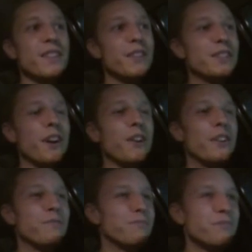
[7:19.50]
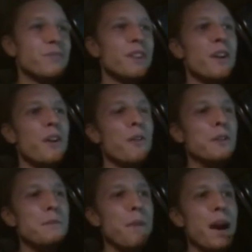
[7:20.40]
These are
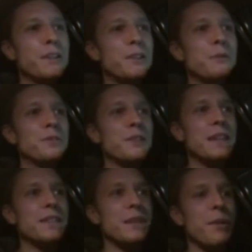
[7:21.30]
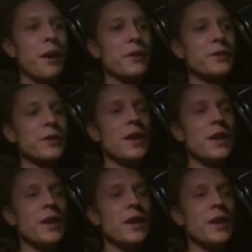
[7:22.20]
only my two cents about